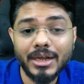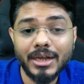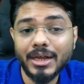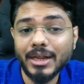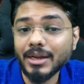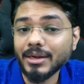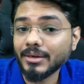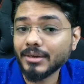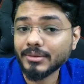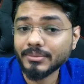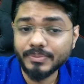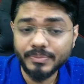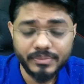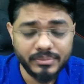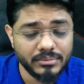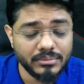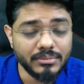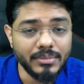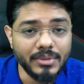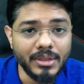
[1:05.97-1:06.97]
and
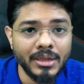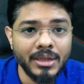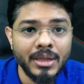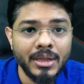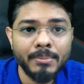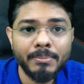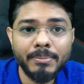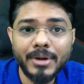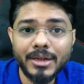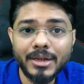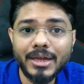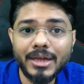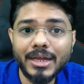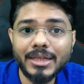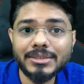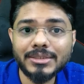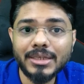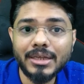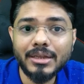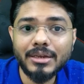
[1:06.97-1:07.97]
Prag
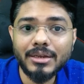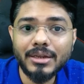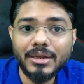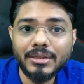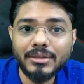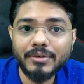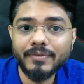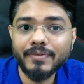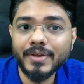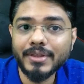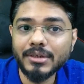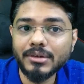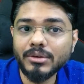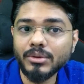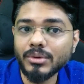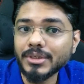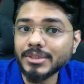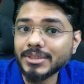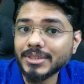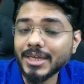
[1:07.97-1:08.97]
adds another feather
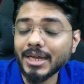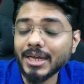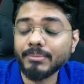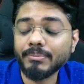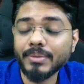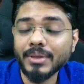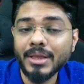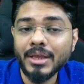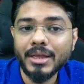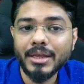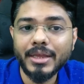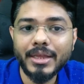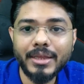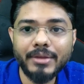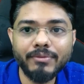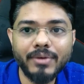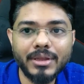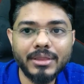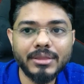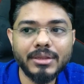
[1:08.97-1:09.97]
to his cap. He
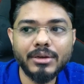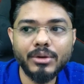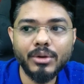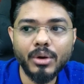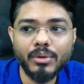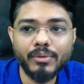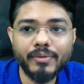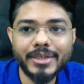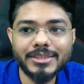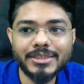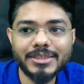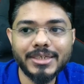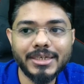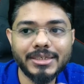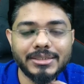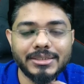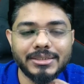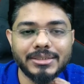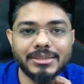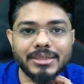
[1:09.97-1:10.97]
won the Norway
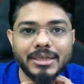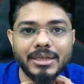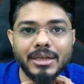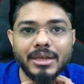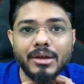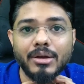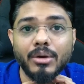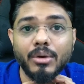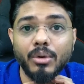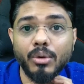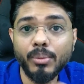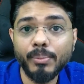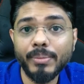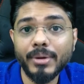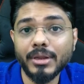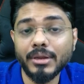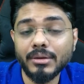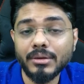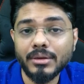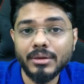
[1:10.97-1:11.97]
Chess
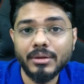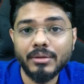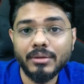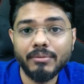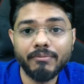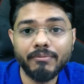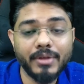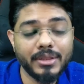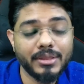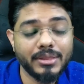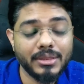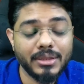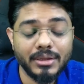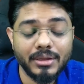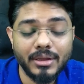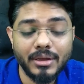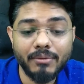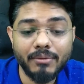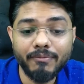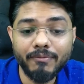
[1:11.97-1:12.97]
Open with
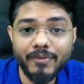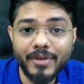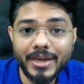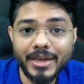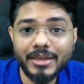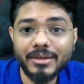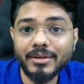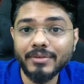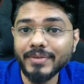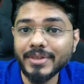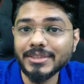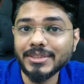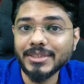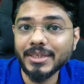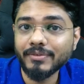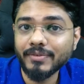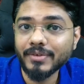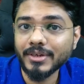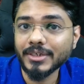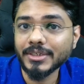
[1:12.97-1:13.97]
a very
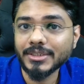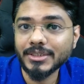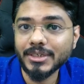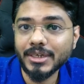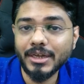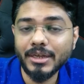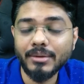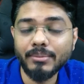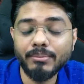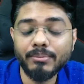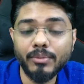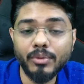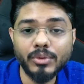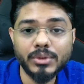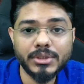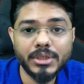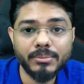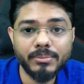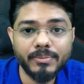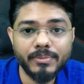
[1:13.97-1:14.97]
convincing finish and
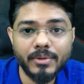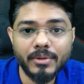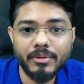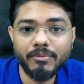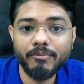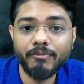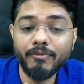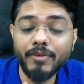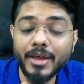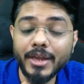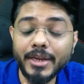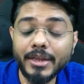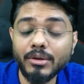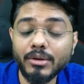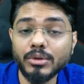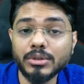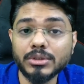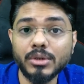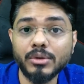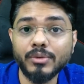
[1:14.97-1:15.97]
moves up very
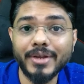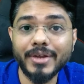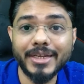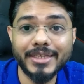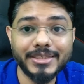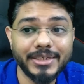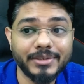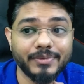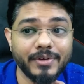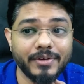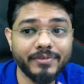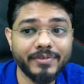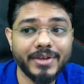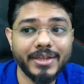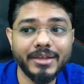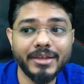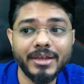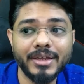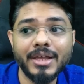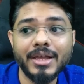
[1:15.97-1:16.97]
close to
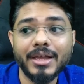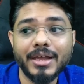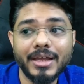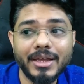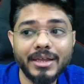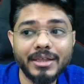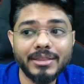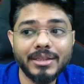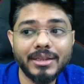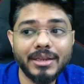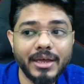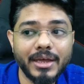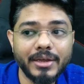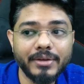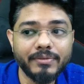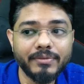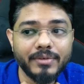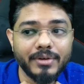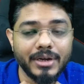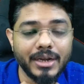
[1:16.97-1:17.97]
2650 in the
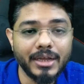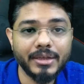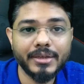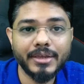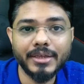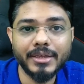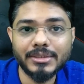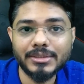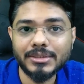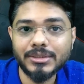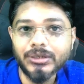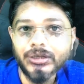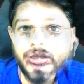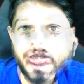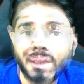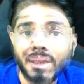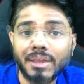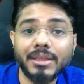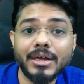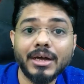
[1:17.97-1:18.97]
live rankings.
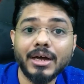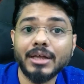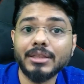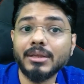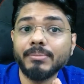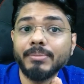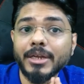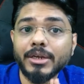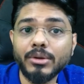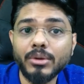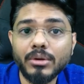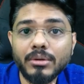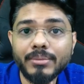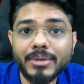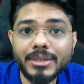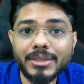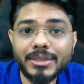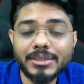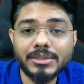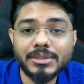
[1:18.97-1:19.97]
The other big
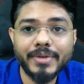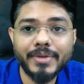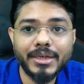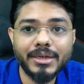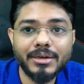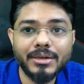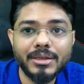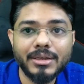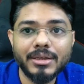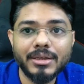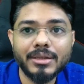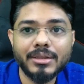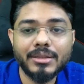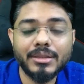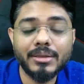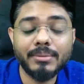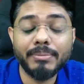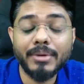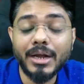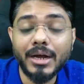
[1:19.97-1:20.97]
tournament this week,
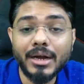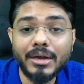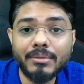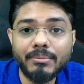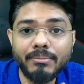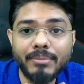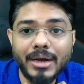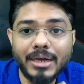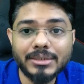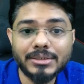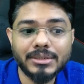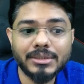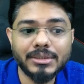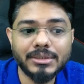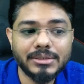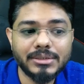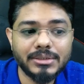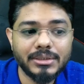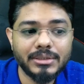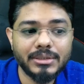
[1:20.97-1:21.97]
the Prague
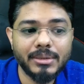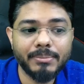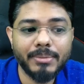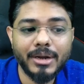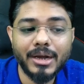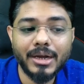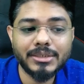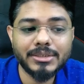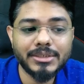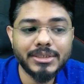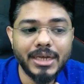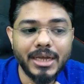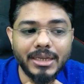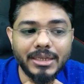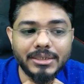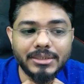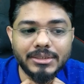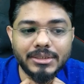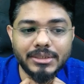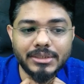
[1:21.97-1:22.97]
Masters, the Prague
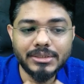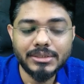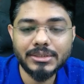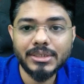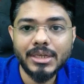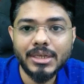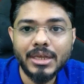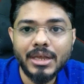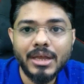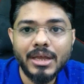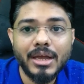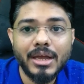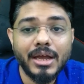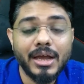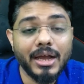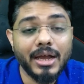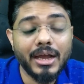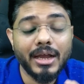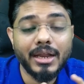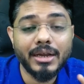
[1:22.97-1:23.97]
Challengers,
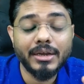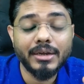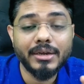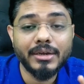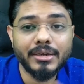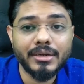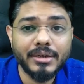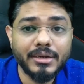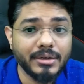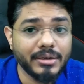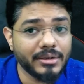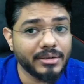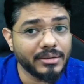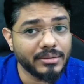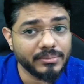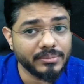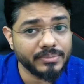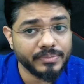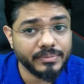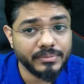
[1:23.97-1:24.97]
and
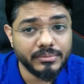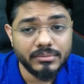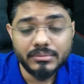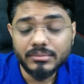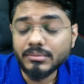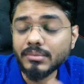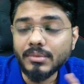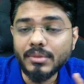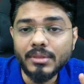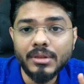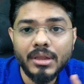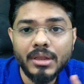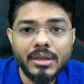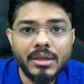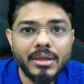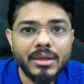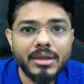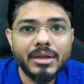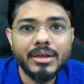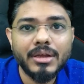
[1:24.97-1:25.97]

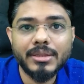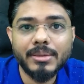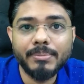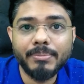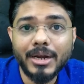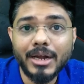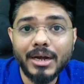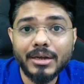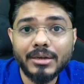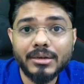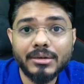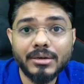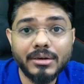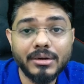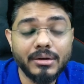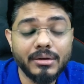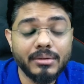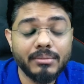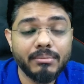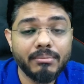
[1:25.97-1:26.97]
the Prague
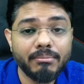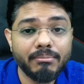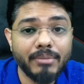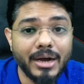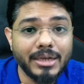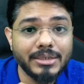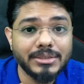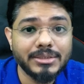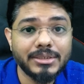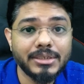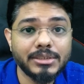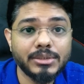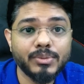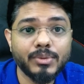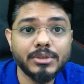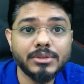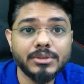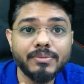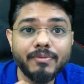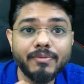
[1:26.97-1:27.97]
Masters
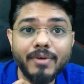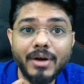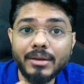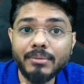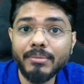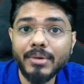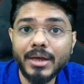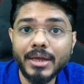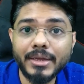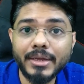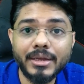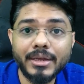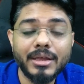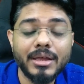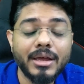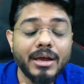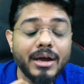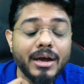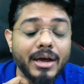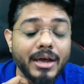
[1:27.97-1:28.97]
was won by
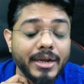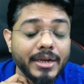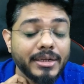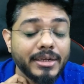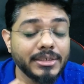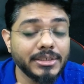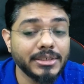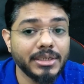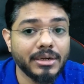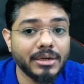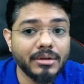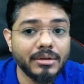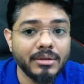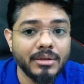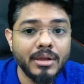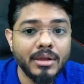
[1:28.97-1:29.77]
Hari Krishna,